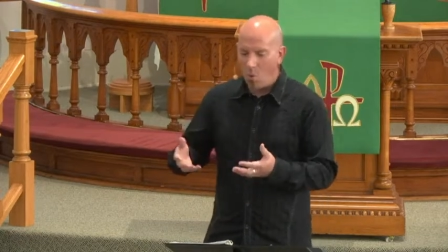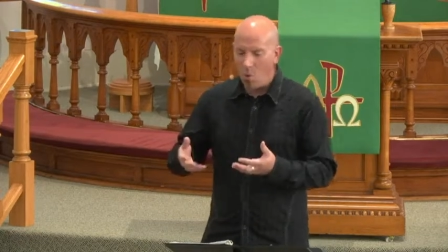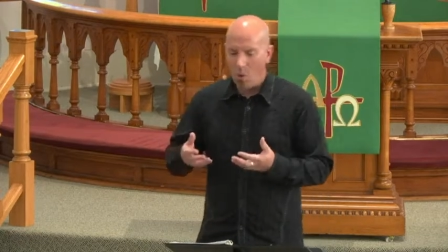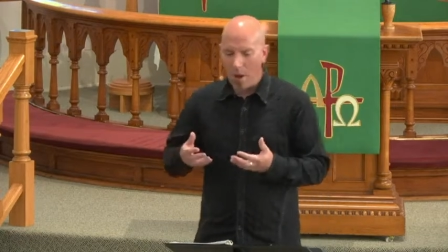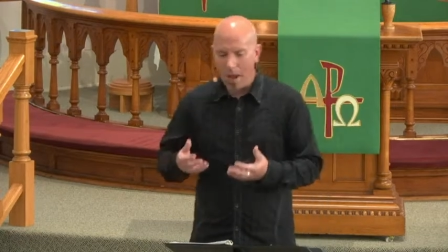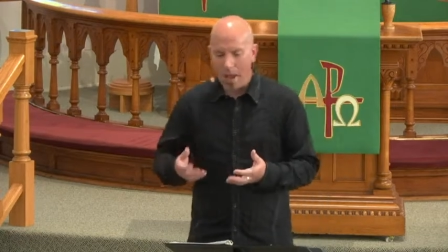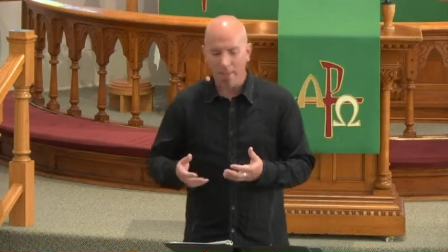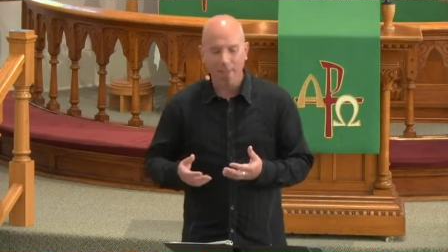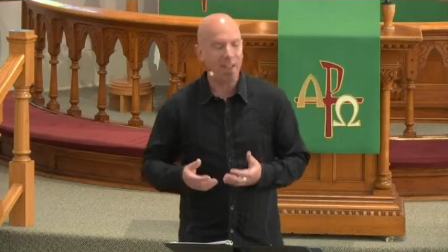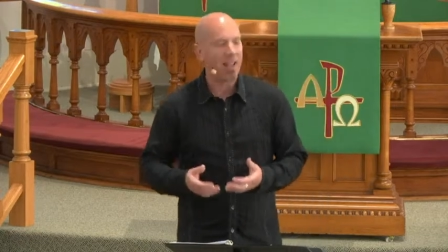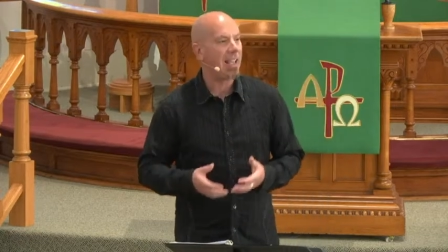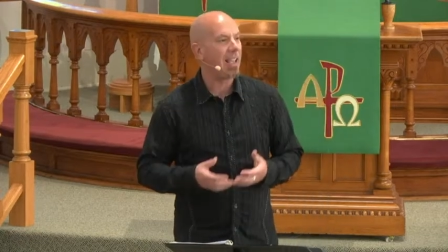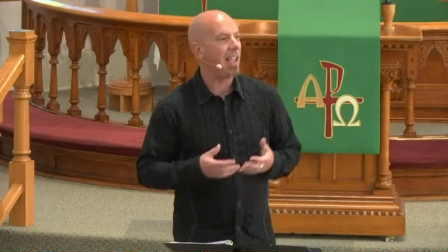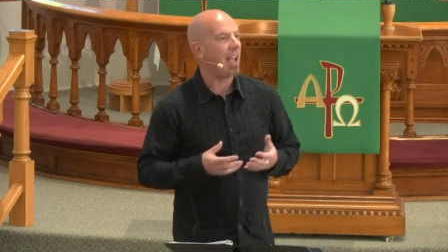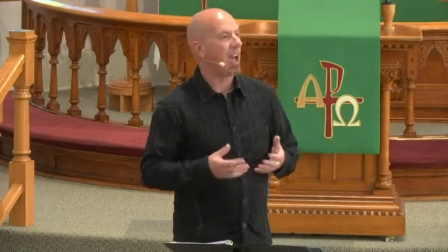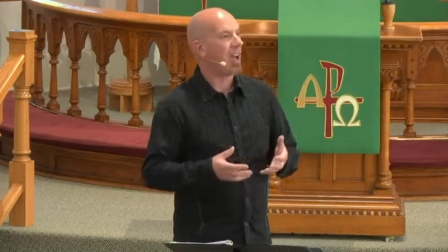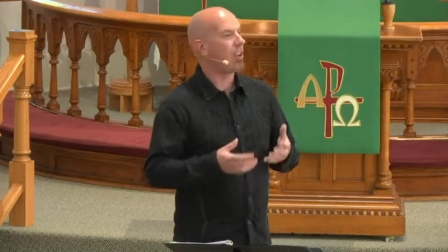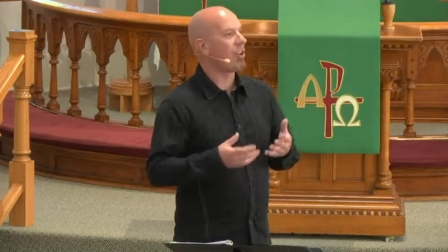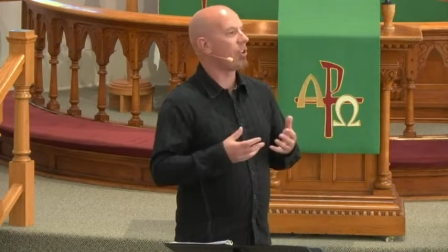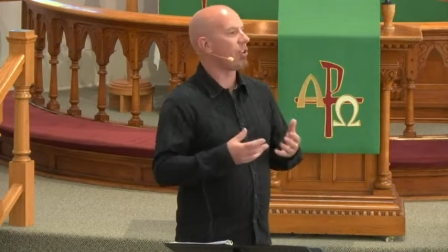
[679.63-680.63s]
way that he
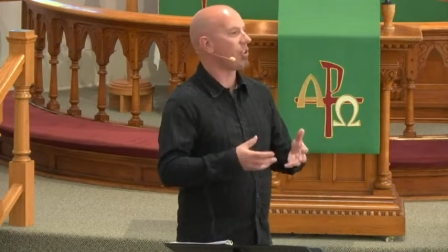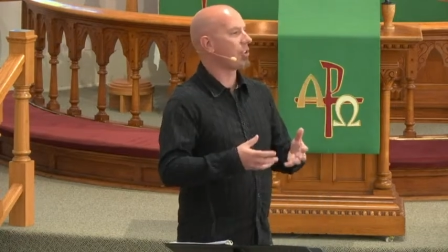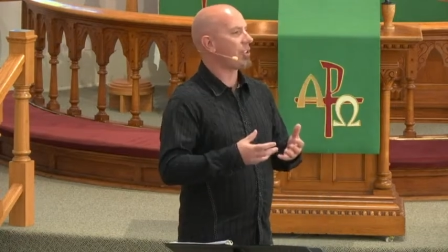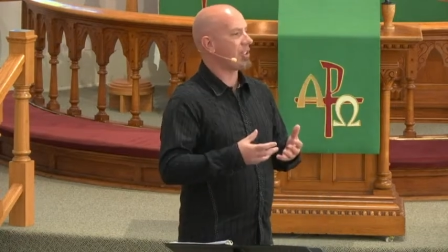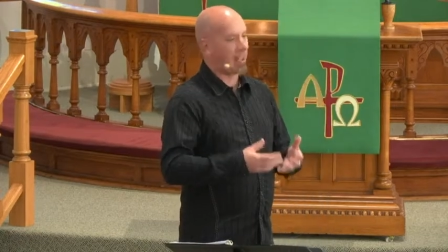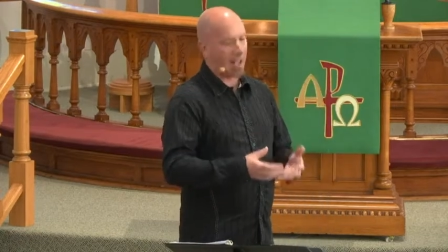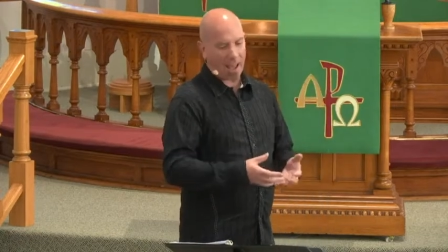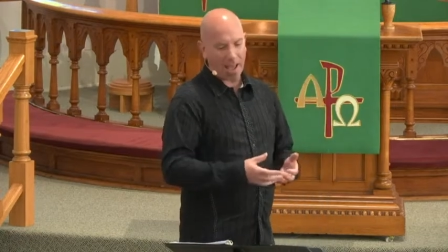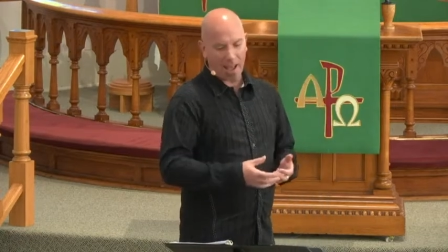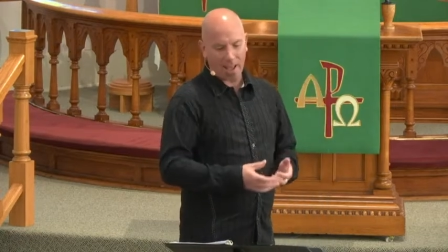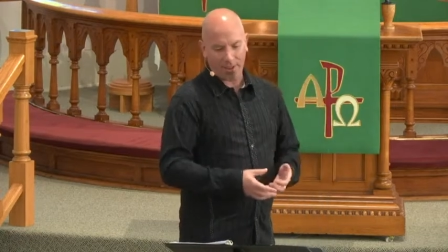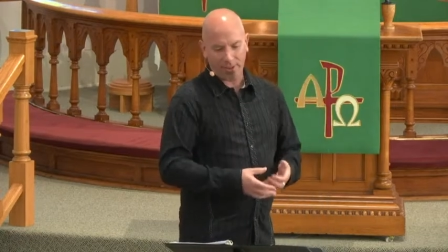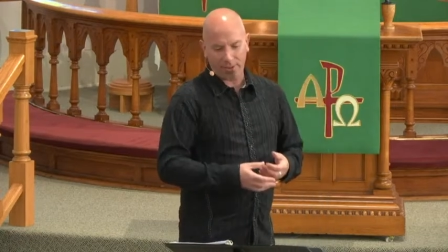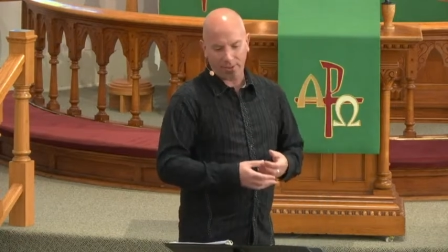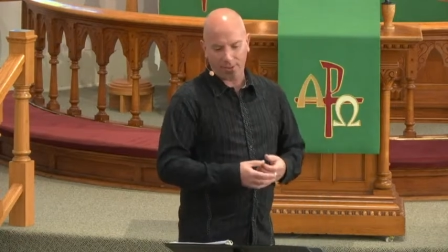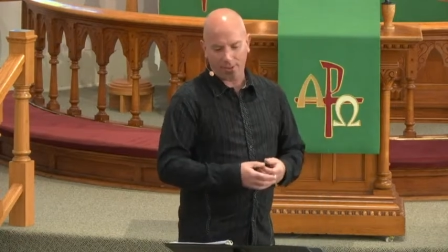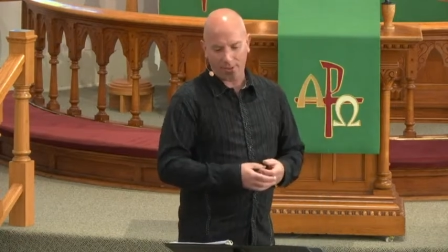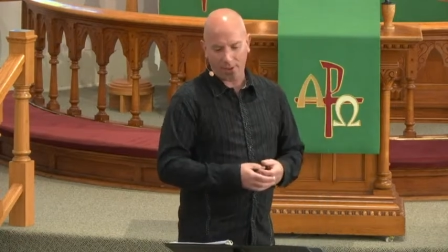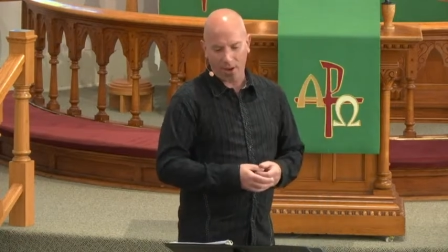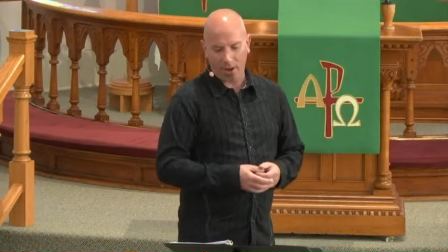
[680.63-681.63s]

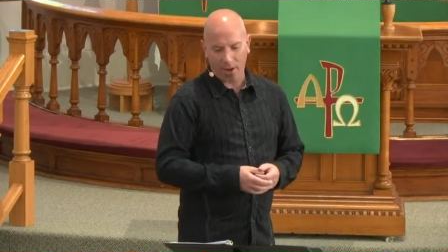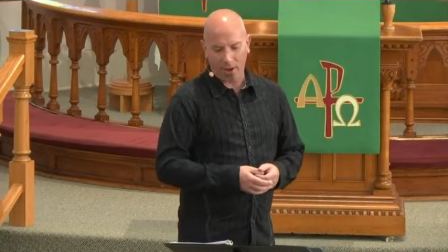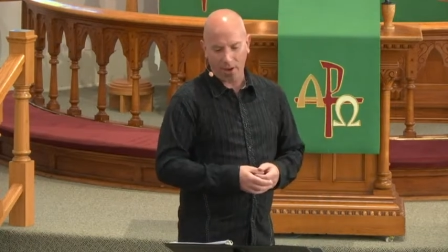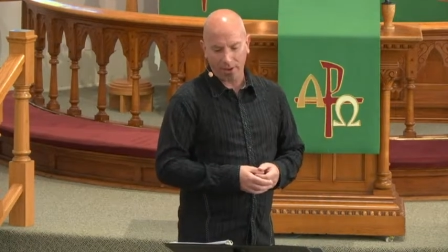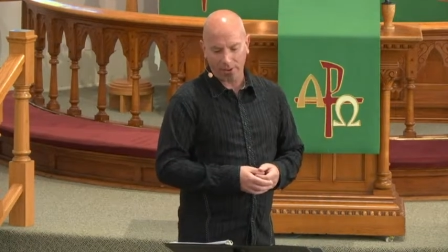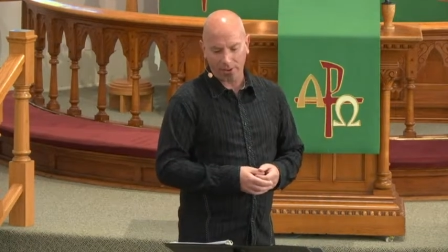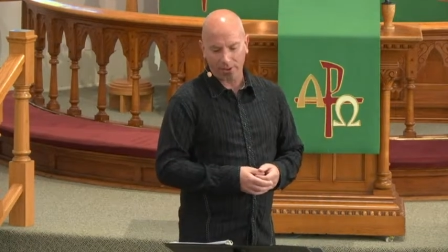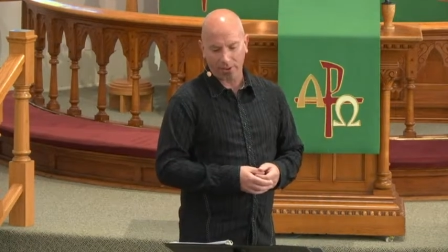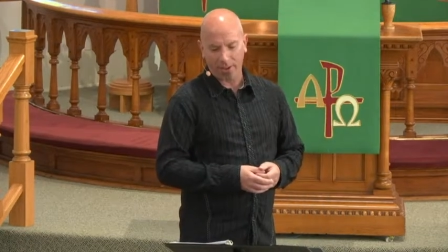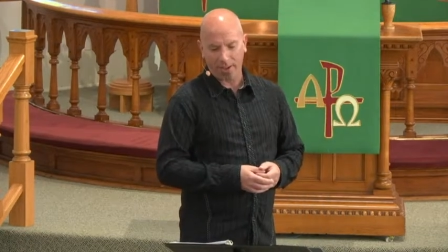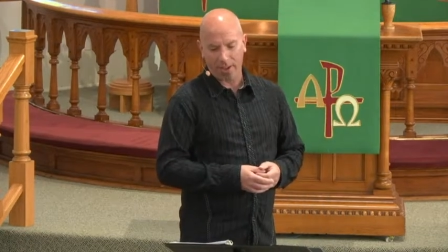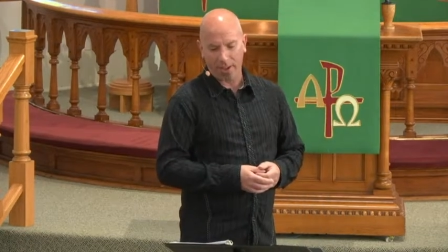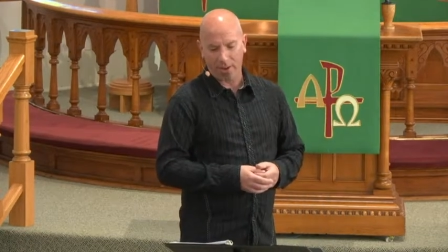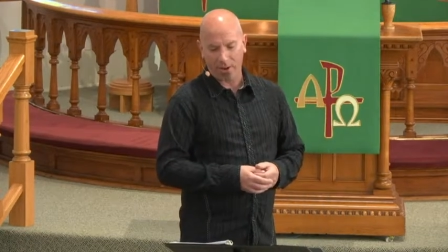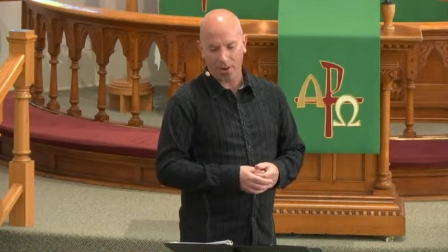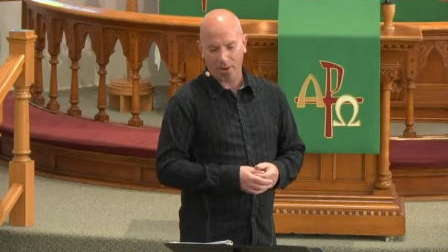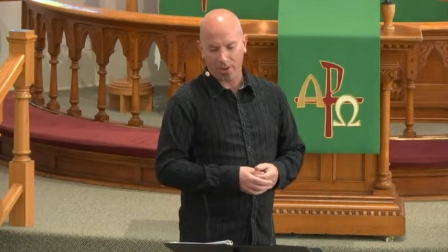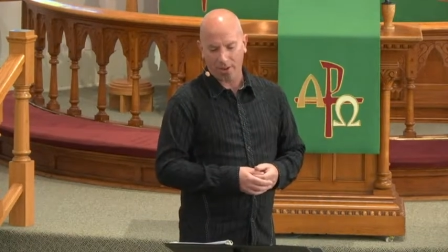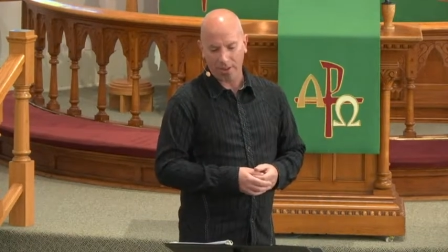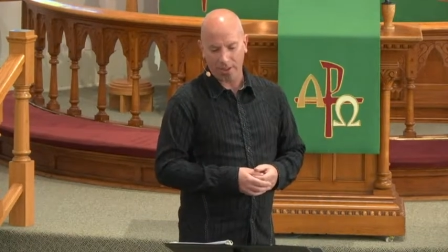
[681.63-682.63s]
understands us and
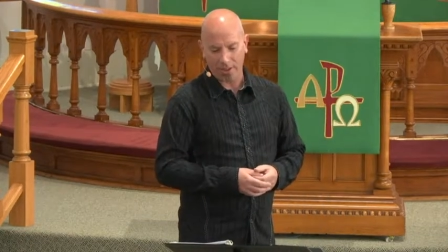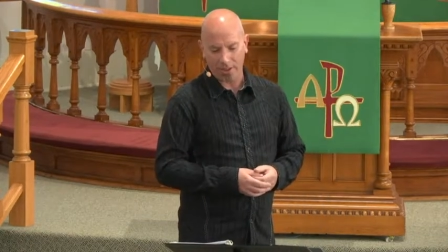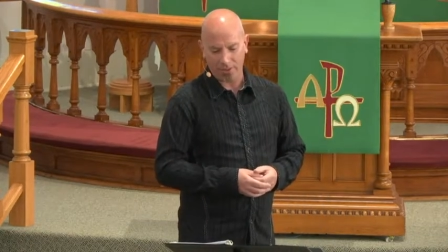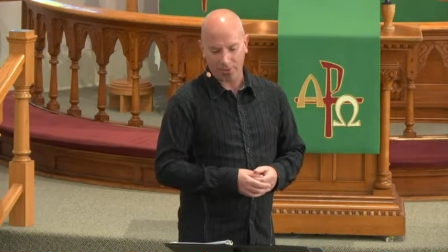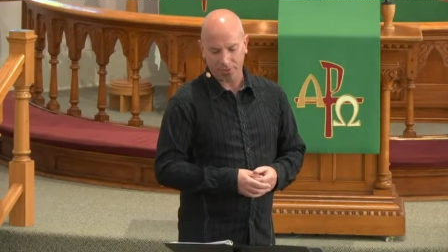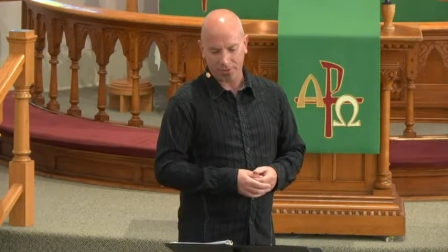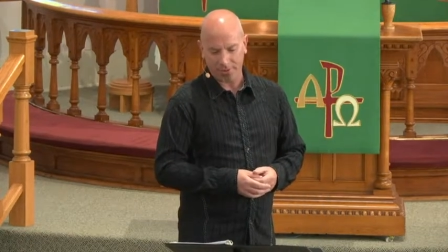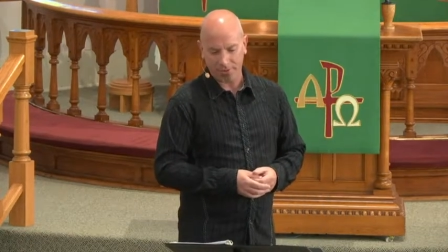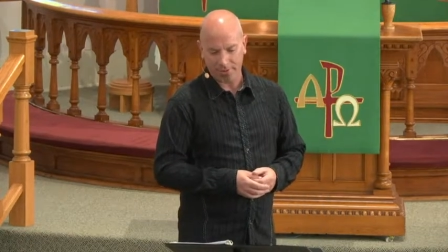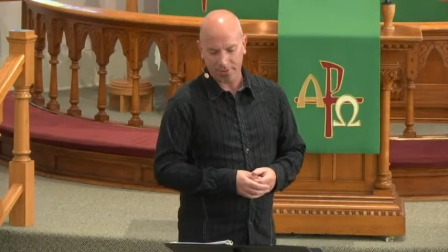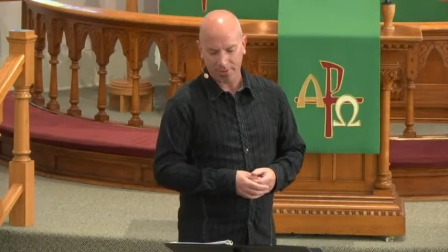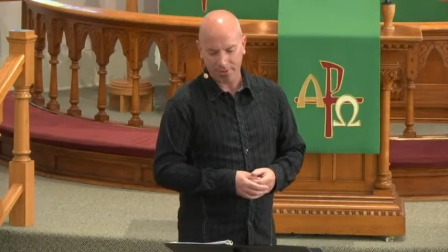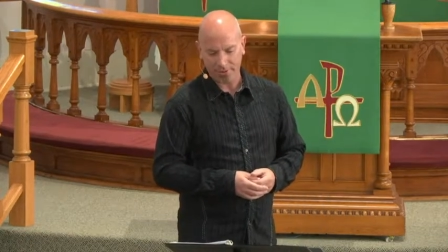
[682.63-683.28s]
our life.